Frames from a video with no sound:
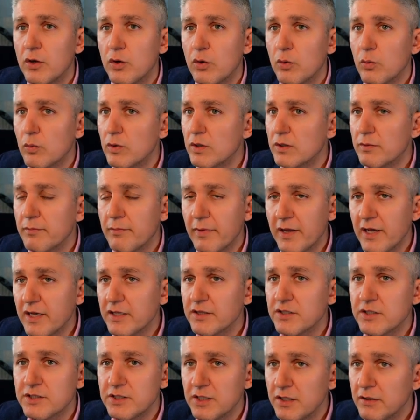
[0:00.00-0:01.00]
will
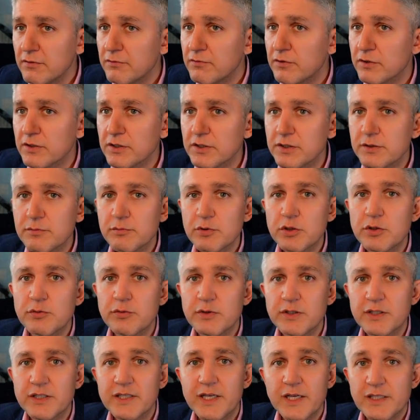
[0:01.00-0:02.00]
make the difference
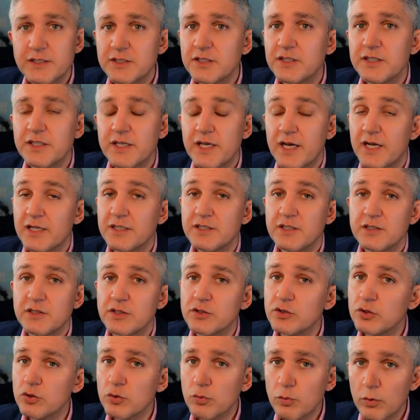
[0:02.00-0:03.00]
between getting the answer
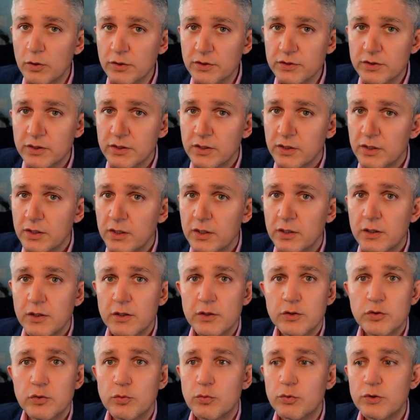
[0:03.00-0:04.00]
that you want
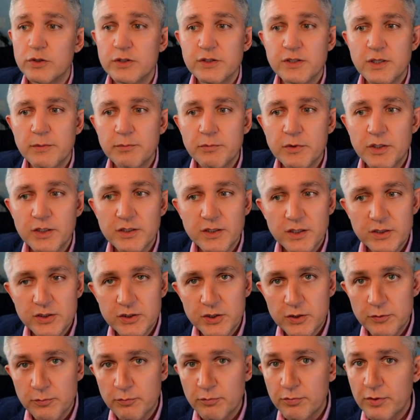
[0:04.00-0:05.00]
towards something that's
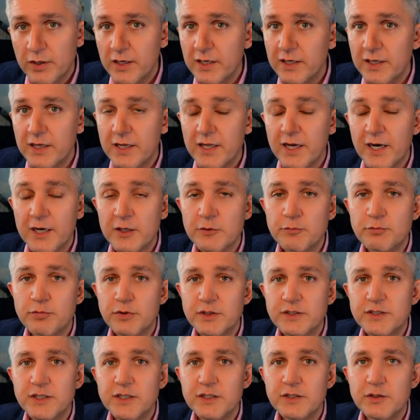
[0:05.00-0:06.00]
completely
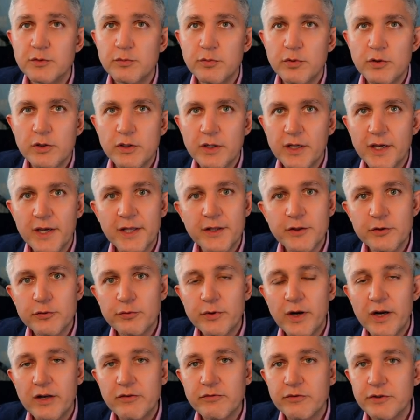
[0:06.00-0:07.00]
unpredictable and
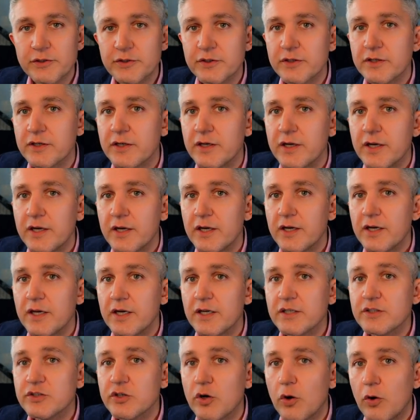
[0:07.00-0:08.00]
irrelevant.
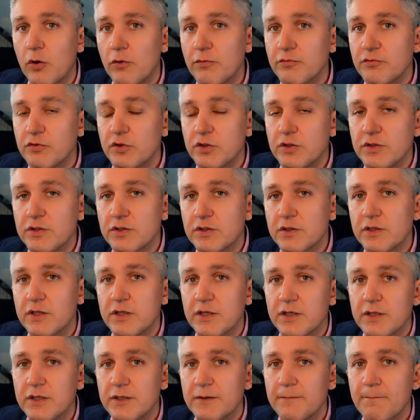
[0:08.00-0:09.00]
It's often
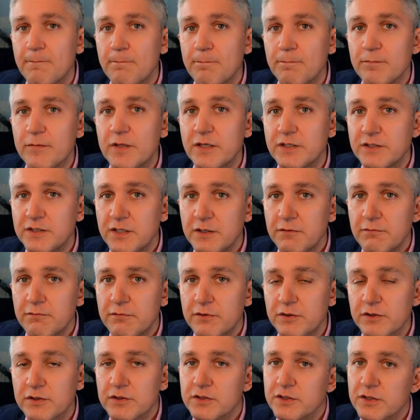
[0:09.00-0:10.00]
the
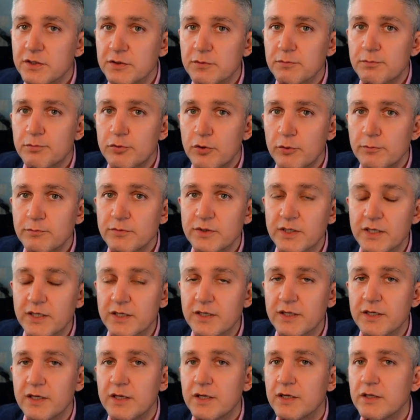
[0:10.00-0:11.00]
difference in prompting
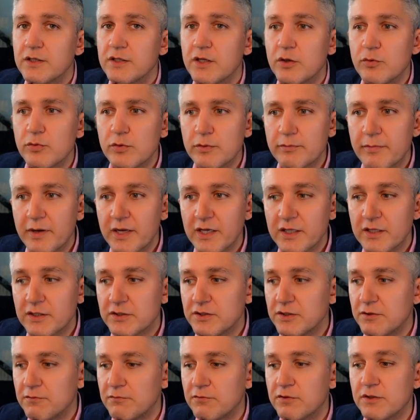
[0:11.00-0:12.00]
that will make the
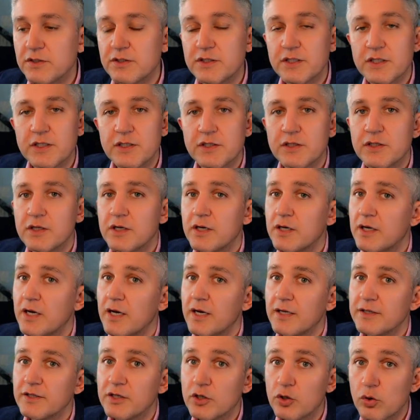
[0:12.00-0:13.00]
difference in
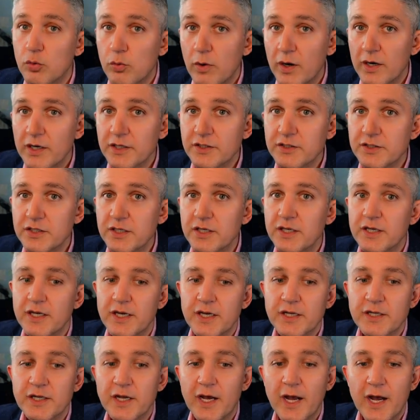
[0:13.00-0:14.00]
the quality
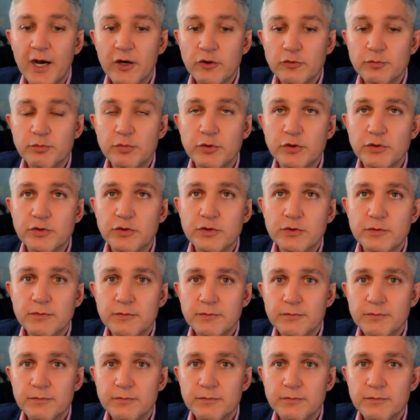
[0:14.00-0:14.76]
and the output.